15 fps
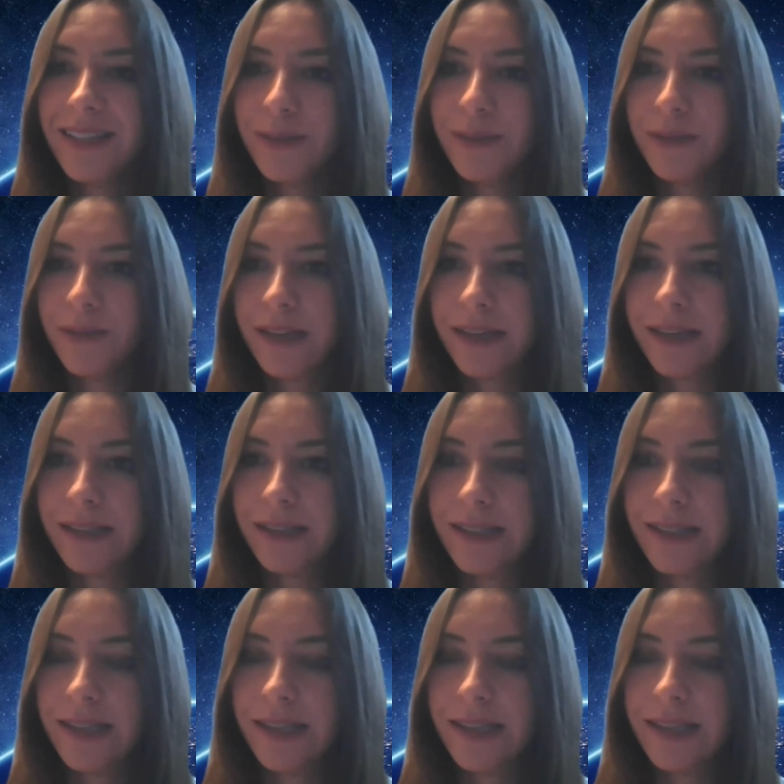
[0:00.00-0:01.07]
plans.
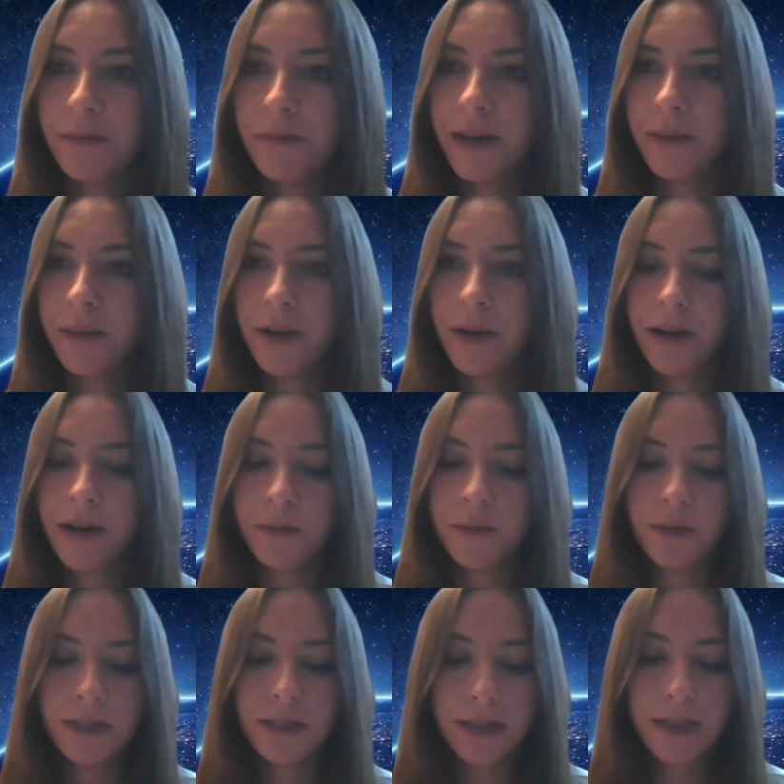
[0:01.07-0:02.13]
And my mom
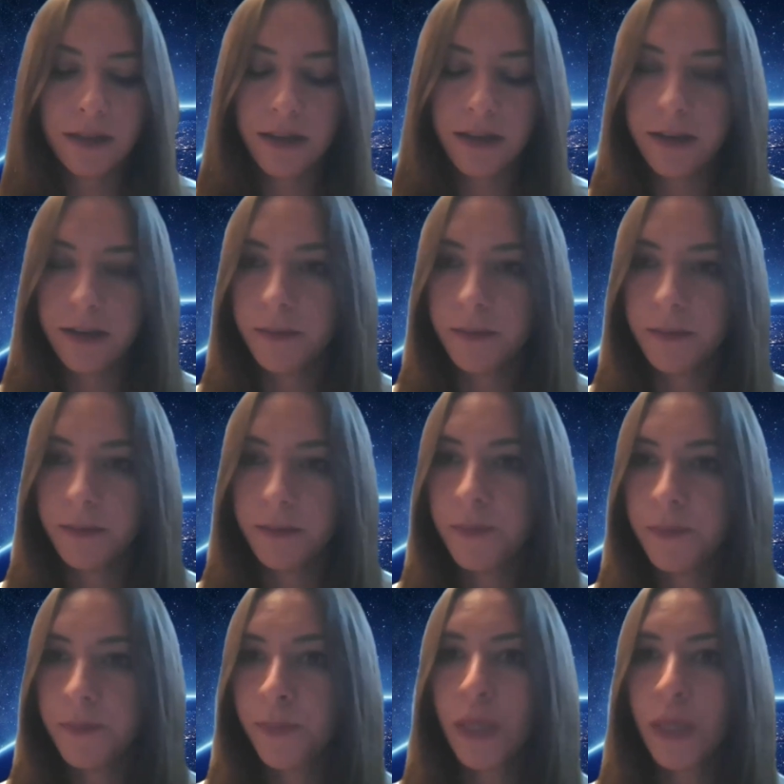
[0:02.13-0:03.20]
would tell him,
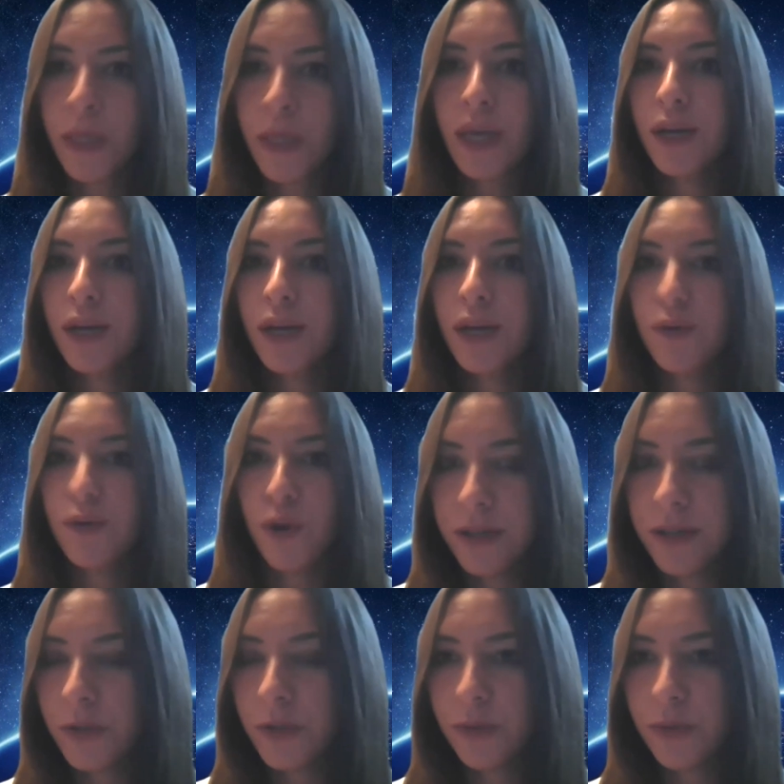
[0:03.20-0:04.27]

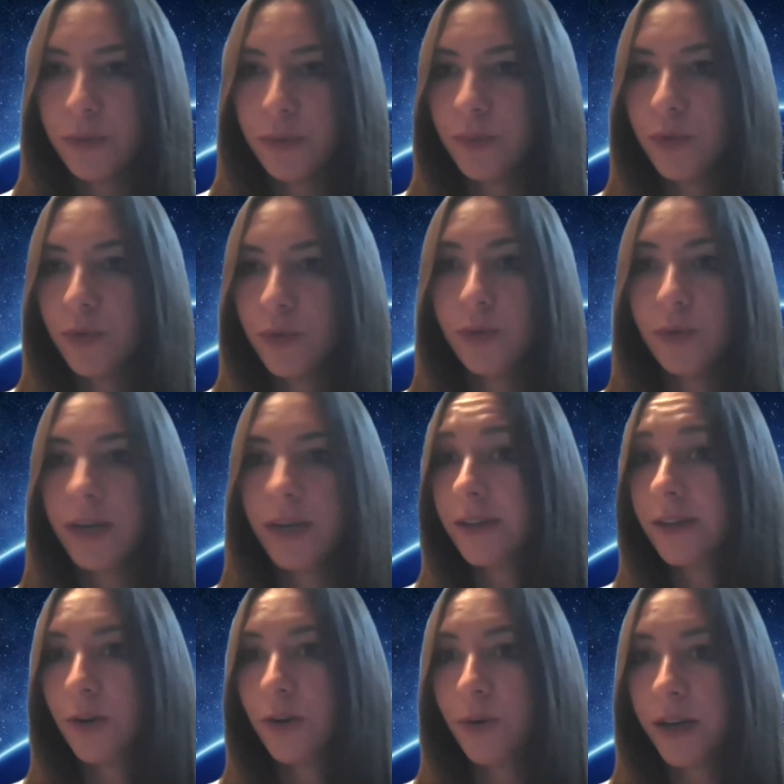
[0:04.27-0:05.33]
Roman, you, you can't
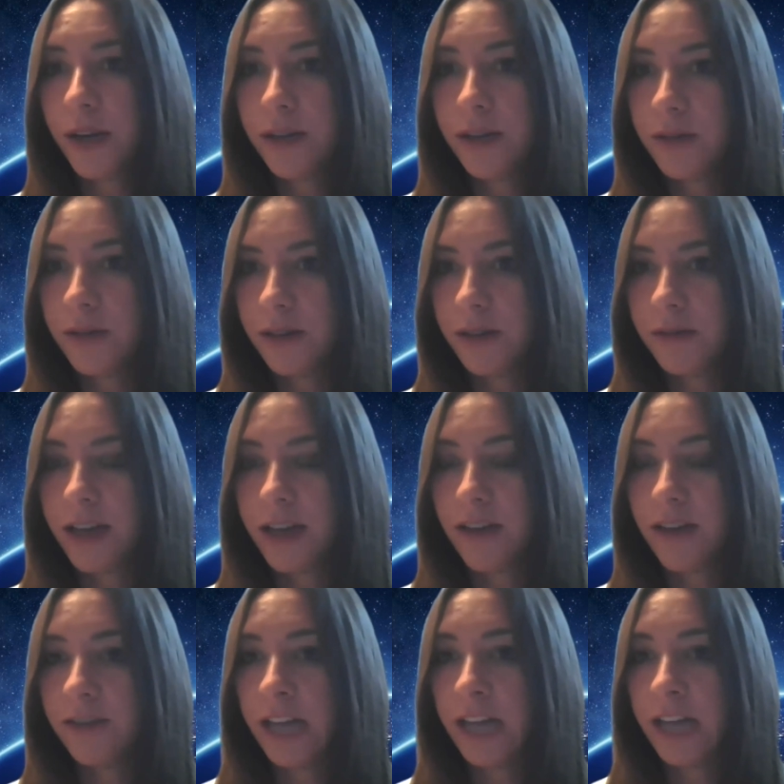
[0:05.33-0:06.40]
go anywhere. We have
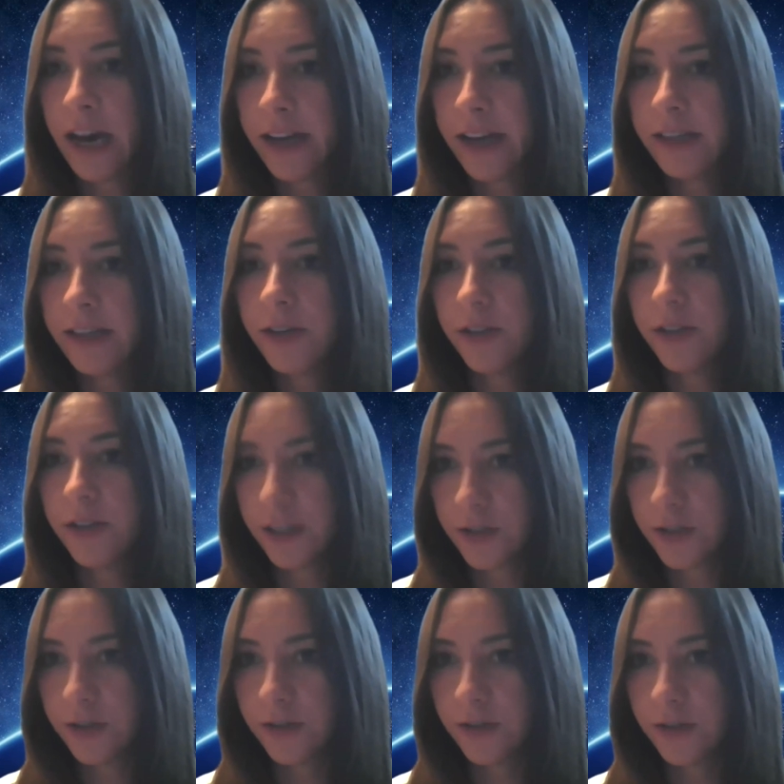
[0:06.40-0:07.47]
nine
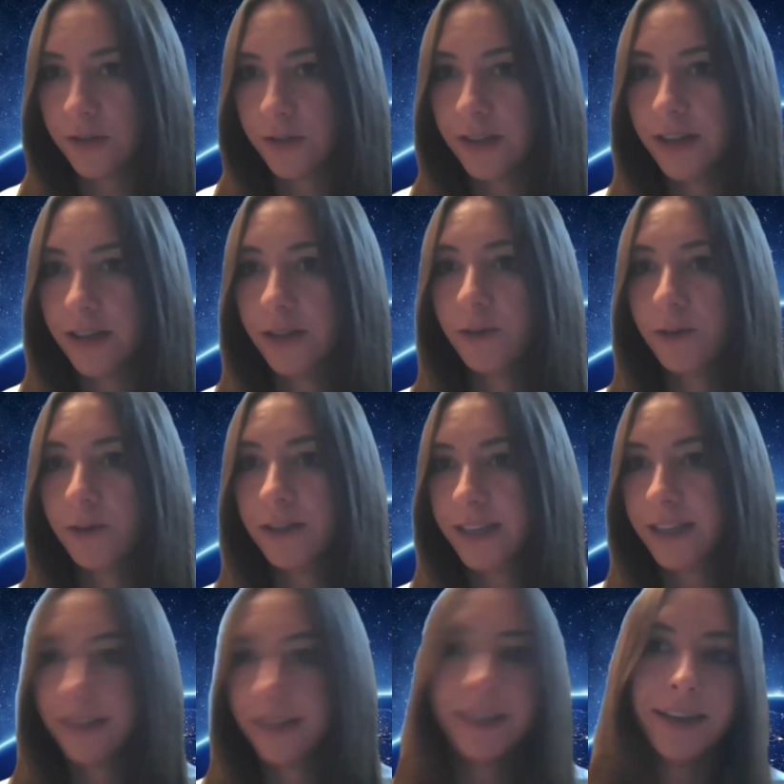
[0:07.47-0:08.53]
grandchildren and we're
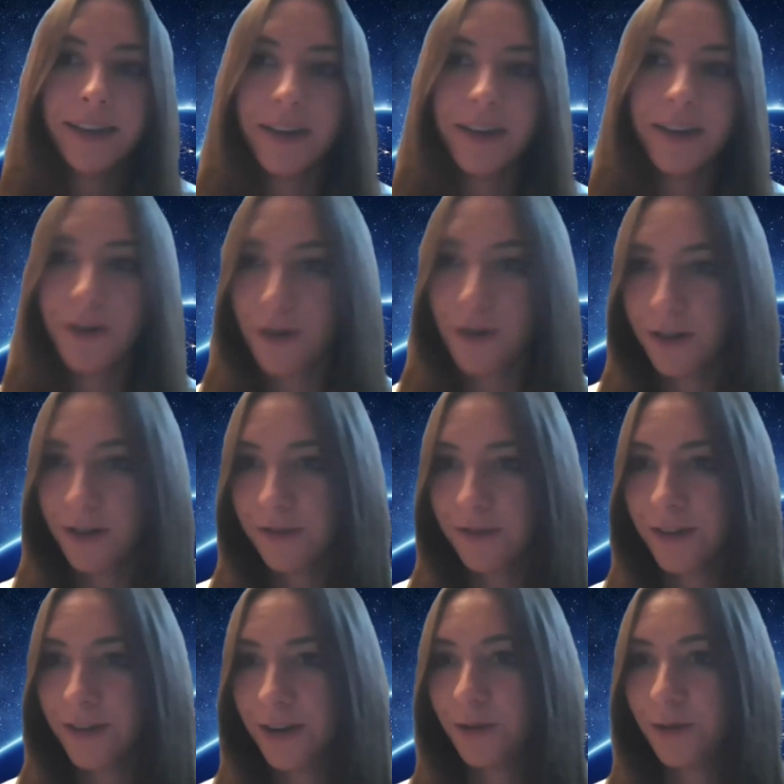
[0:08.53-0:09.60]
dancing at all of their